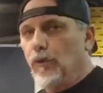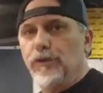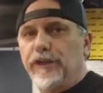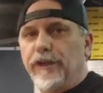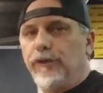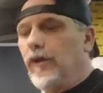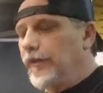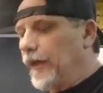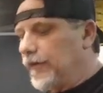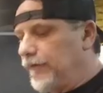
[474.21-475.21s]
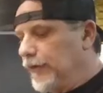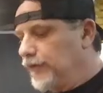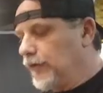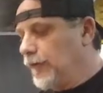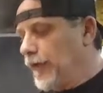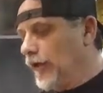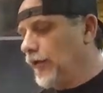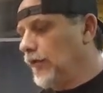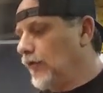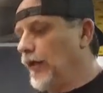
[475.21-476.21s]
We'll take you on that adventure in a
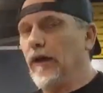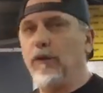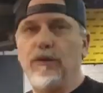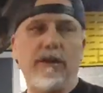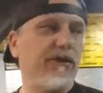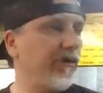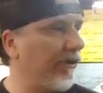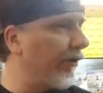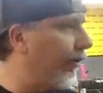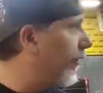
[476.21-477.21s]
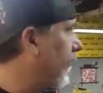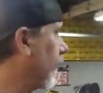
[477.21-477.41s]
minute. Right now, let's do the doors.